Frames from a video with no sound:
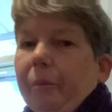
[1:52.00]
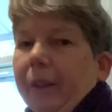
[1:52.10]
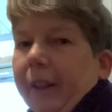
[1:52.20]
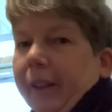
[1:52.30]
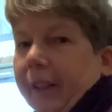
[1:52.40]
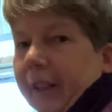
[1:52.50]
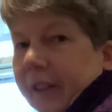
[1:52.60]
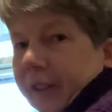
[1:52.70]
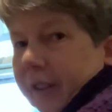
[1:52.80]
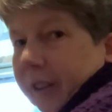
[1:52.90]
but I thought
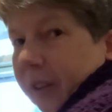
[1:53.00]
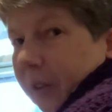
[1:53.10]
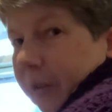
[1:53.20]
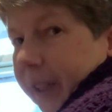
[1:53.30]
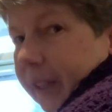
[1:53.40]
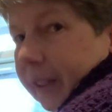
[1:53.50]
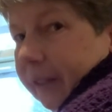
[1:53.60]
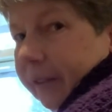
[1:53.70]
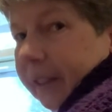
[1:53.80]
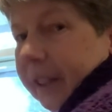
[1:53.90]
it turned out quite
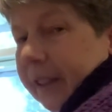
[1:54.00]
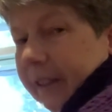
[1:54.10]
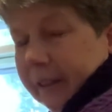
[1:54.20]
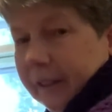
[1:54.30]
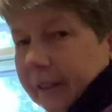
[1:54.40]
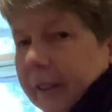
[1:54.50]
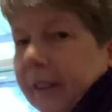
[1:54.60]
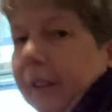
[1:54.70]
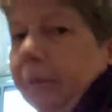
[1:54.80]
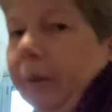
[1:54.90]
lovely.
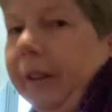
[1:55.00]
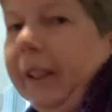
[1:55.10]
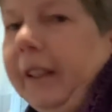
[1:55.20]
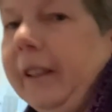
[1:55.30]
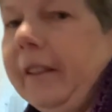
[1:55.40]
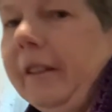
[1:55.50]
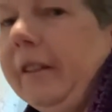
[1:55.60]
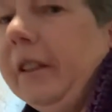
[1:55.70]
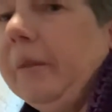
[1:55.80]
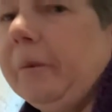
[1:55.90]
Pull that down a
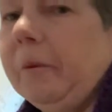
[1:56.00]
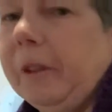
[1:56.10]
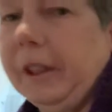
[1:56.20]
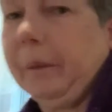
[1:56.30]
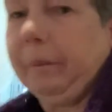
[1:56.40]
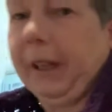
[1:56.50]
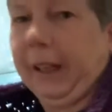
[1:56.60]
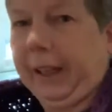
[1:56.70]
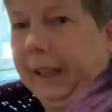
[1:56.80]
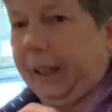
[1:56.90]
little more in the
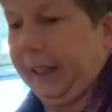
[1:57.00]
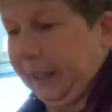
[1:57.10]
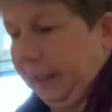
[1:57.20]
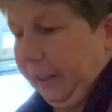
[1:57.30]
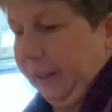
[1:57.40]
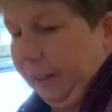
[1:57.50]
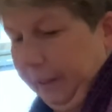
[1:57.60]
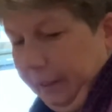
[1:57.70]
back, I guess.